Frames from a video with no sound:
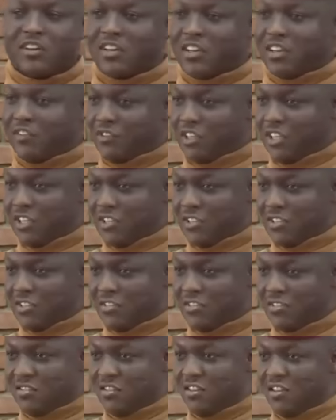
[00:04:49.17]
and
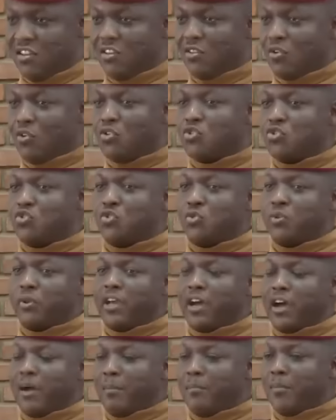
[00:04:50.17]
improve their access to
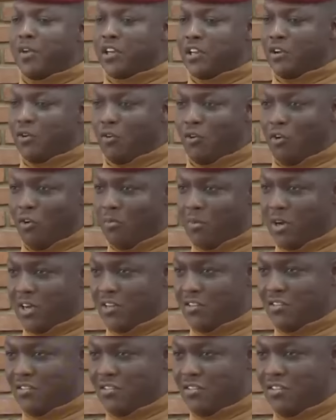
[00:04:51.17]
vital medical
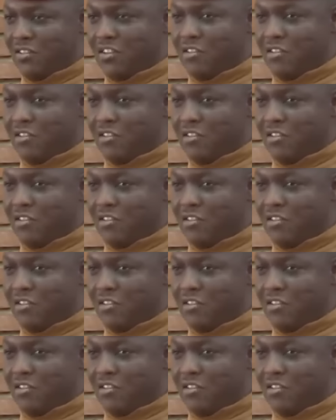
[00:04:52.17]
services.